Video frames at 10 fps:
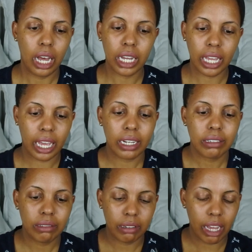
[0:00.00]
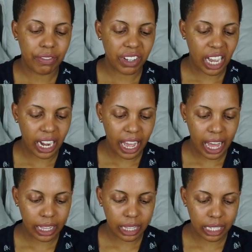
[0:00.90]
Again, I forgot I
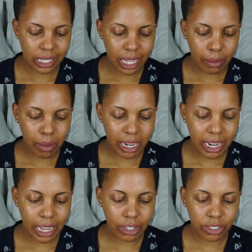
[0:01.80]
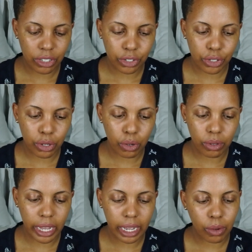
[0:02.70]
had this, and my nails are
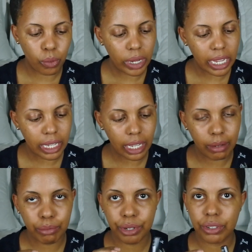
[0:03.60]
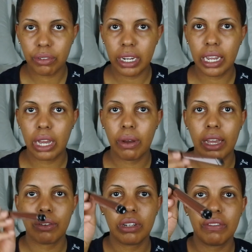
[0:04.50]
so like weak and brittle right now.
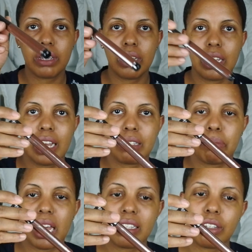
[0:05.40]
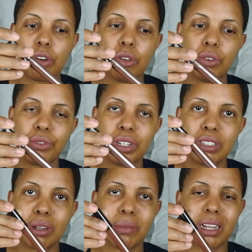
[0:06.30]
It has plastic all over
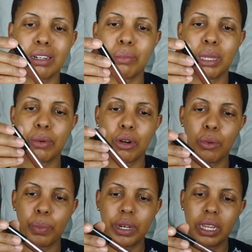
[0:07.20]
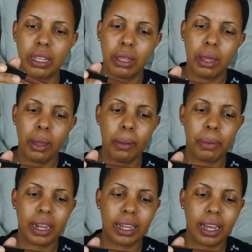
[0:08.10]
it, so I'm not going to be able to open it.
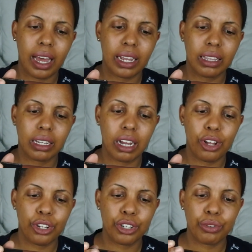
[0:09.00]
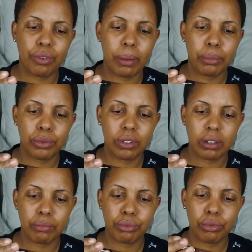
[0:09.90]
But I got it in the color Creme
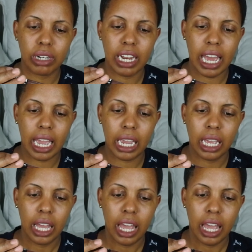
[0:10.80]
Brulee.